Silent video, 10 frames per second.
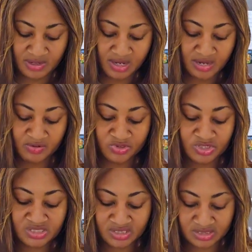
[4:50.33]
and you
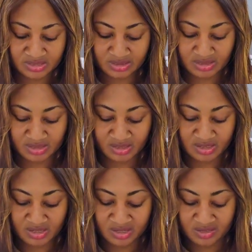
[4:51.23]
just
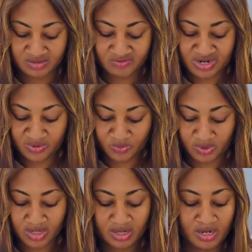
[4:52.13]
3 in
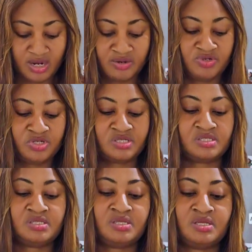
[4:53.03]
1, and you
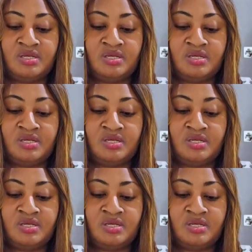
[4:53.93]
just